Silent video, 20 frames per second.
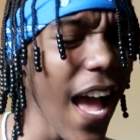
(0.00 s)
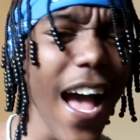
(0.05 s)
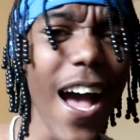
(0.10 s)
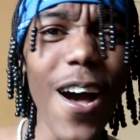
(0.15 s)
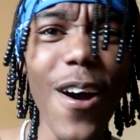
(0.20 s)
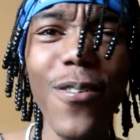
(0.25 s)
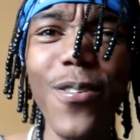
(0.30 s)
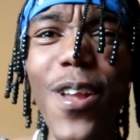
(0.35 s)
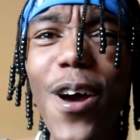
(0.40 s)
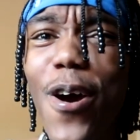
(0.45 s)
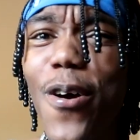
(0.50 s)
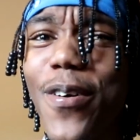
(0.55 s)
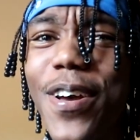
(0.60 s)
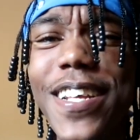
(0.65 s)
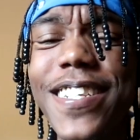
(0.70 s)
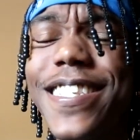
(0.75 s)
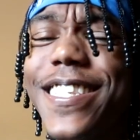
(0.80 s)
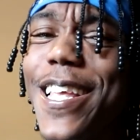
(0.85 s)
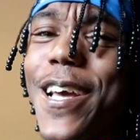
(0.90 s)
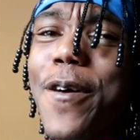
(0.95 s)
I don't know,
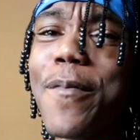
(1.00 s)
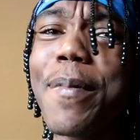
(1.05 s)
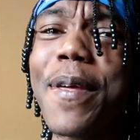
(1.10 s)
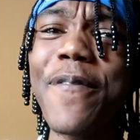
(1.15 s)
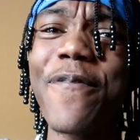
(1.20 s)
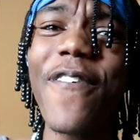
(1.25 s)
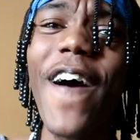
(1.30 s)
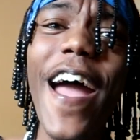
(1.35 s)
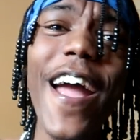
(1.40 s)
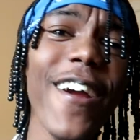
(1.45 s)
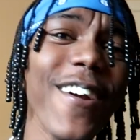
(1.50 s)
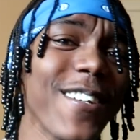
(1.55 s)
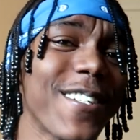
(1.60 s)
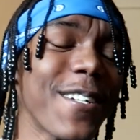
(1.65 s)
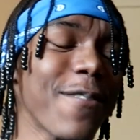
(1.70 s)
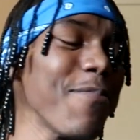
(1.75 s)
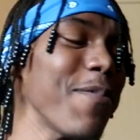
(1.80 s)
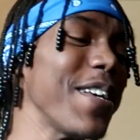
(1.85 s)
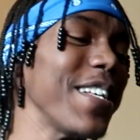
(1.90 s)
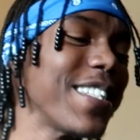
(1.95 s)
it still be fire
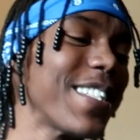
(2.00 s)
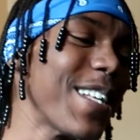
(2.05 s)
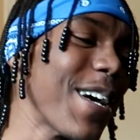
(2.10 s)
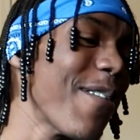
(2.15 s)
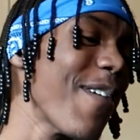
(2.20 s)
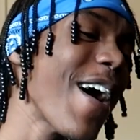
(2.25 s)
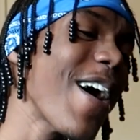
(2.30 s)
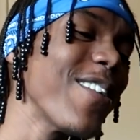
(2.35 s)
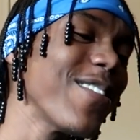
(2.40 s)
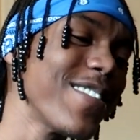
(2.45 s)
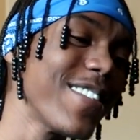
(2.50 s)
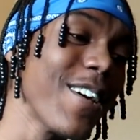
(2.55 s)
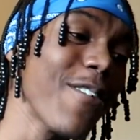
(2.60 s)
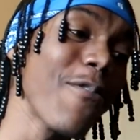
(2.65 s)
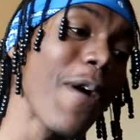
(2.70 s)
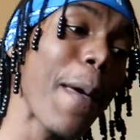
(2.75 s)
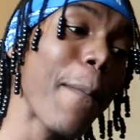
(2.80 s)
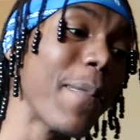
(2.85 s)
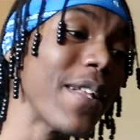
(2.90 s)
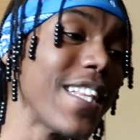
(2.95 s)
to me somehow, some
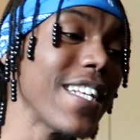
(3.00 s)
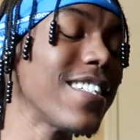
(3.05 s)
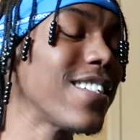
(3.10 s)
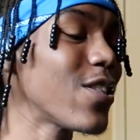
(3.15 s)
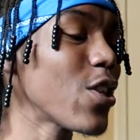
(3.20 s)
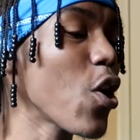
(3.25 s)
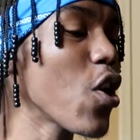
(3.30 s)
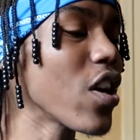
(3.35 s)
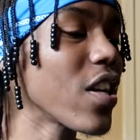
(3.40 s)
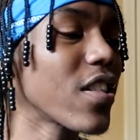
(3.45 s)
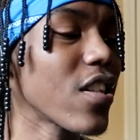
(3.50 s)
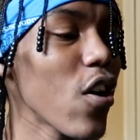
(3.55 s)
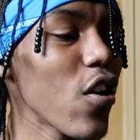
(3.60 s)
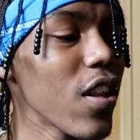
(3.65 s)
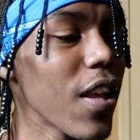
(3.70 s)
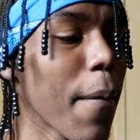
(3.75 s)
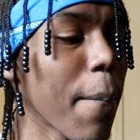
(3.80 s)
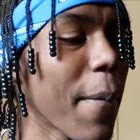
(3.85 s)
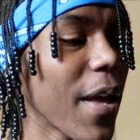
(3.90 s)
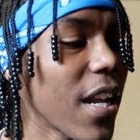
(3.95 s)
way. But this song is
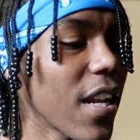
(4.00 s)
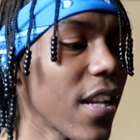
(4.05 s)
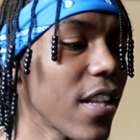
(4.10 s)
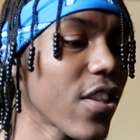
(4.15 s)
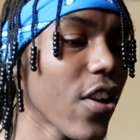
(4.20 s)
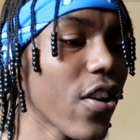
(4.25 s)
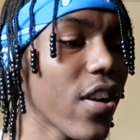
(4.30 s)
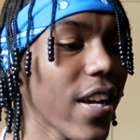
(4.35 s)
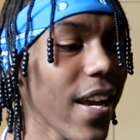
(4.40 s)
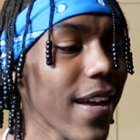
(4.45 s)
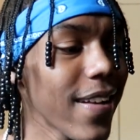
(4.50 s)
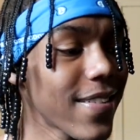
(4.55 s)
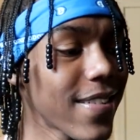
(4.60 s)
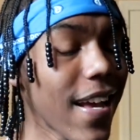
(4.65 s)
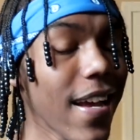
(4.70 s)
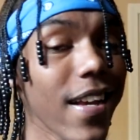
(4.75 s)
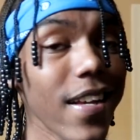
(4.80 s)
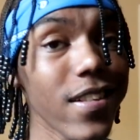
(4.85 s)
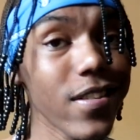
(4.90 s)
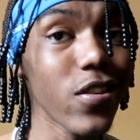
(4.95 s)
only 1 minute and 38
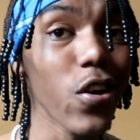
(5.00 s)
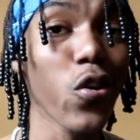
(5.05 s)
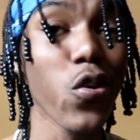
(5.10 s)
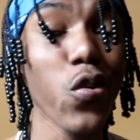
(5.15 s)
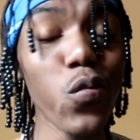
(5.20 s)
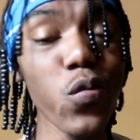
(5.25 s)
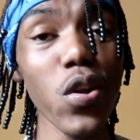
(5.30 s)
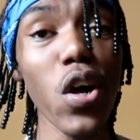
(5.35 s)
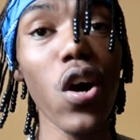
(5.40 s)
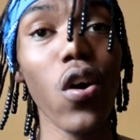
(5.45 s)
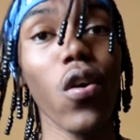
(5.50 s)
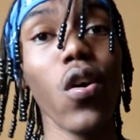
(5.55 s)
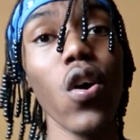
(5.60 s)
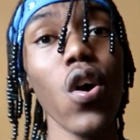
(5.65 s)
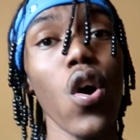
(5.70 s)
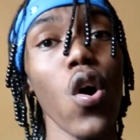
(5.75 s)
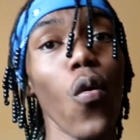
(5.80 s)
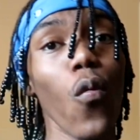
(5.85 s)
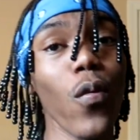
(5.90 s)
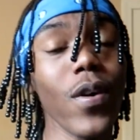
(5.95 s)
seconds, so you know,
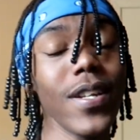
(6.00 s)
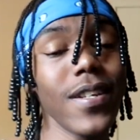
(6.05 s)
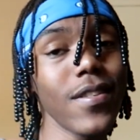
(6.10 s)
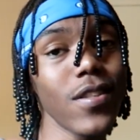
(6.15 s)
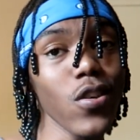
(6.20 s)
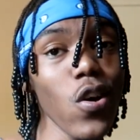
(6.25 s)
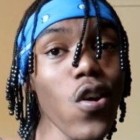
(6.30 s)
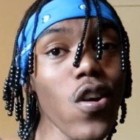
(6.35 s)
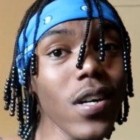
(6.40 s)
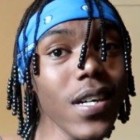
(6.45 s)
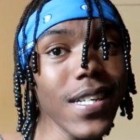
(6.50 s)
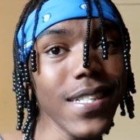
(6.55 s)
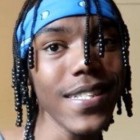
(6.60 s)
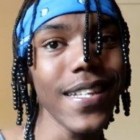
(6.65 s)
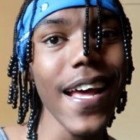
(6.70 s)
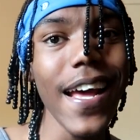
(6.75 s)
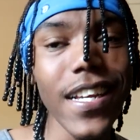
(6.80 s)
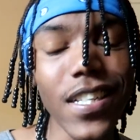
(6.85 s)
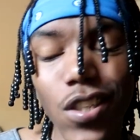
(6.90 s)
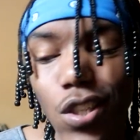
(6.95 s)
when the song is
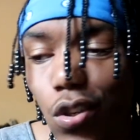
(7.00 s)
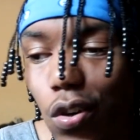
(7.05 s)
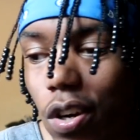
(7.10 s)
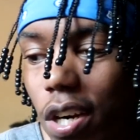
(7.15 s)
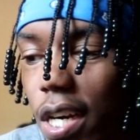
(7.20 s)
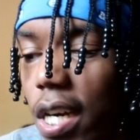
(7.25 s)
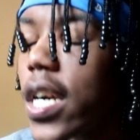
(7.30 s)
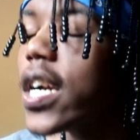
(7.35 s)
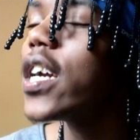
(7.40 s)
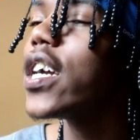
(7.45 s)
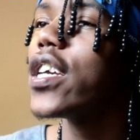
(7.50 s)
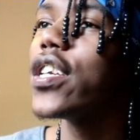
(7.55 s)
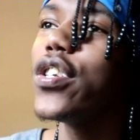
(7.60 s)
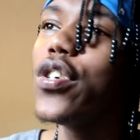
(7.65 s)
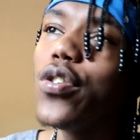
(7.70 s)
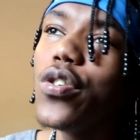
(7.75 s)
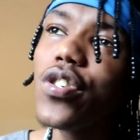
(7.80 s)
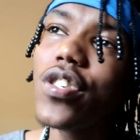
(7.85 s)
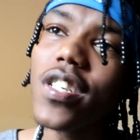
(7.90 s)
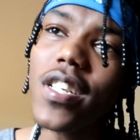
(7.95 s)
that short,
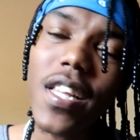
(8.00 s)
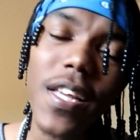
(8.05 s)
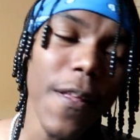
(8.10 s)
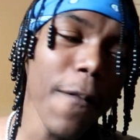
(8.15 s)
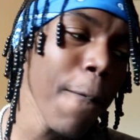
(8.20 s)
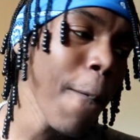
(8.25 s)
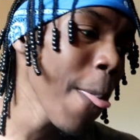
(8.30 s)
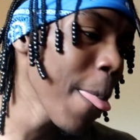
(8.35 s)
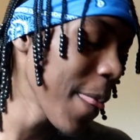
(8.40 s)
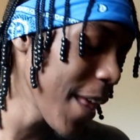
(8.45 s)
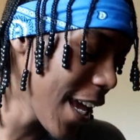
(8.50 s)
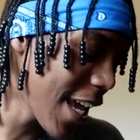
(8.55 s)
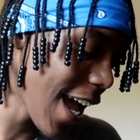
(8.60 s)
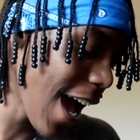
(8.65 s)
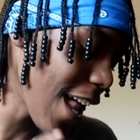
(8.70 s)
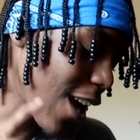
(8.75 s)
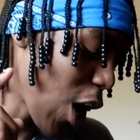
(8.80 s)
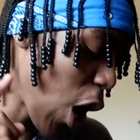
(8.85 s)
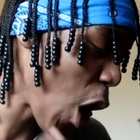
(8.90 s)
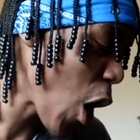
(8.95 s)
usually it got a